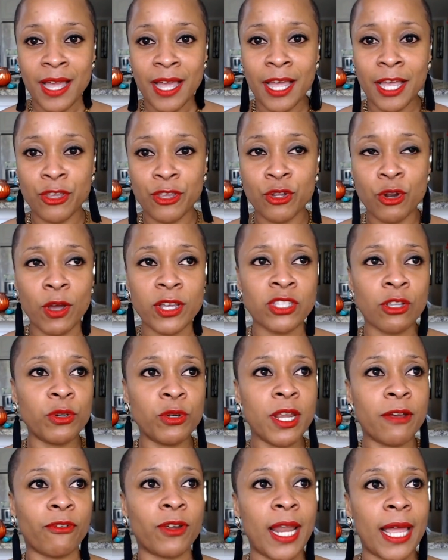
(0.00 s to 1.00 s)
And it's no
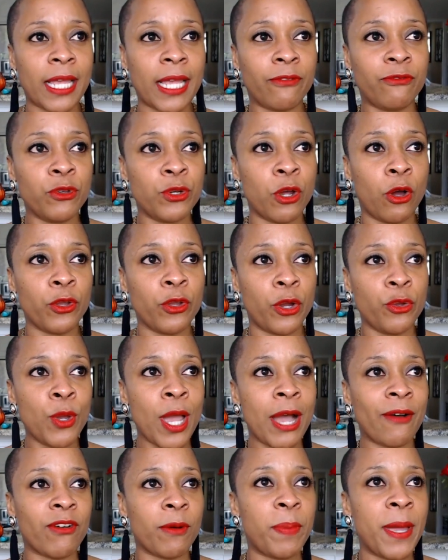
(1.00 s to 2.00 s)
different like if you
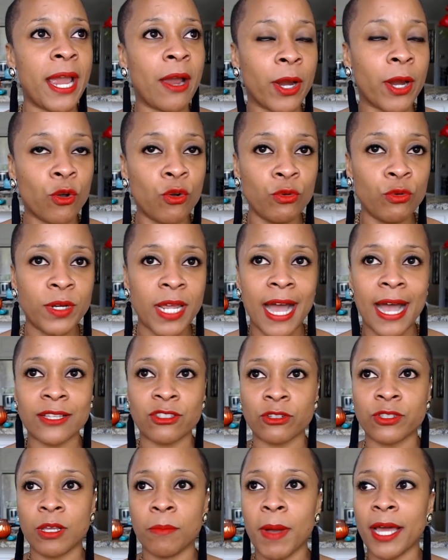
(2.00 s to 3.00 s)
have a parent who dies
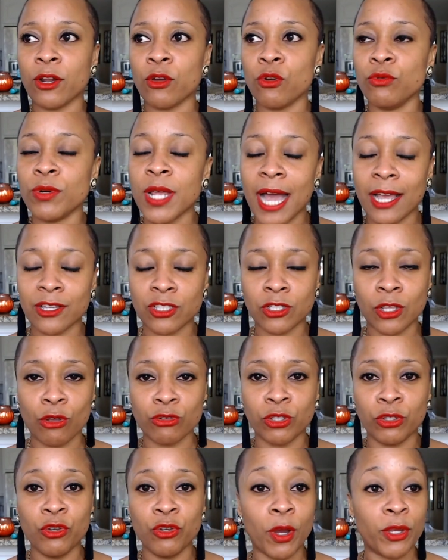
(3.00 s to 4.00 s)
or somebody who dies close
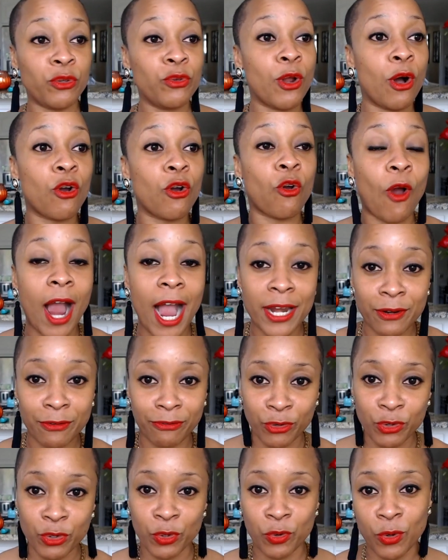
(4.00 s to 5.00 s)
to you, and you don't cry at the
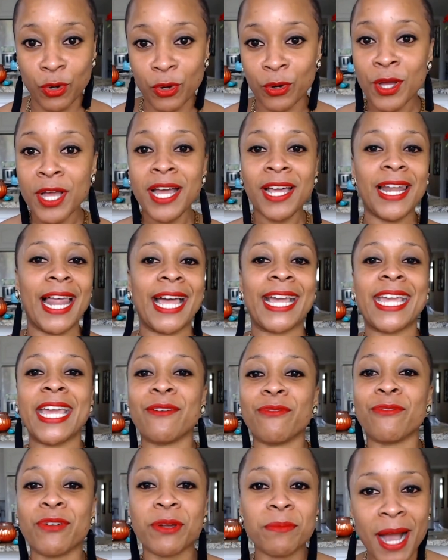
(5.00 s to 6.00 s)
funeral like
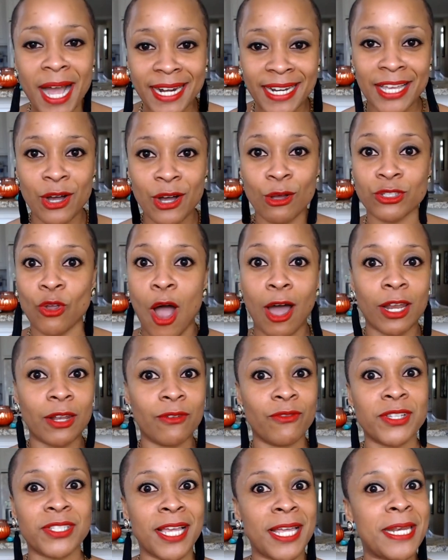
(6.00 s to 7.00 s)
everybody else, so all of a
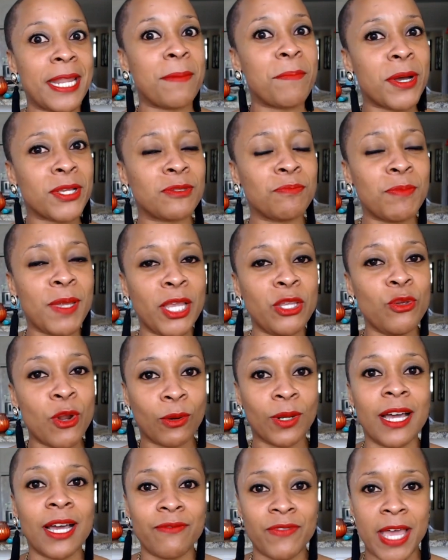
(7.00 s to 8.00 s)
sudden that must mean you
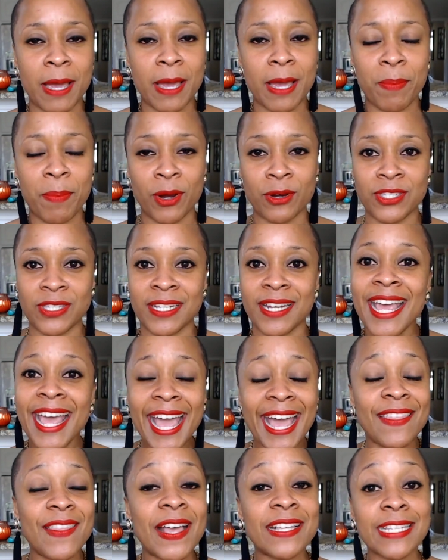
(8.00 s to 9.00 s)
don't love that person,
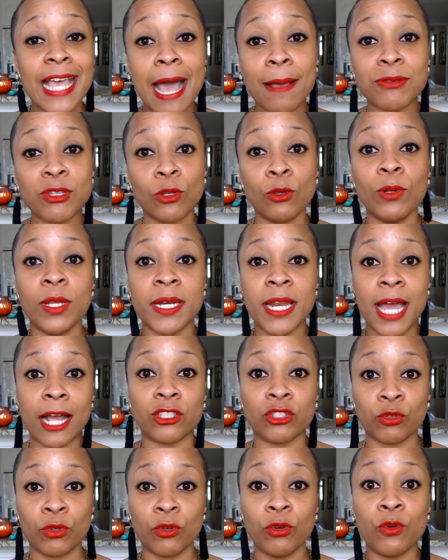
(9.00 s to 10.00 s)
and that's absolutely
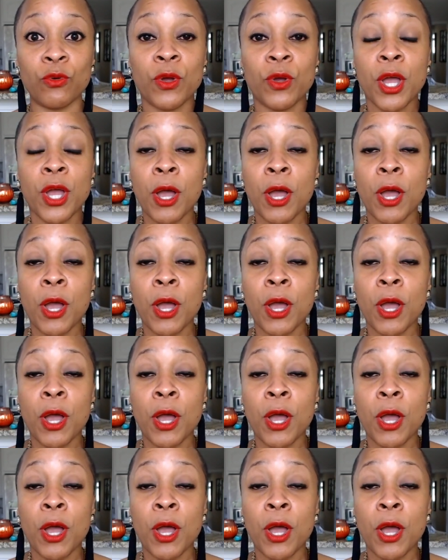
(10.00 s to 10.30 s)
not true.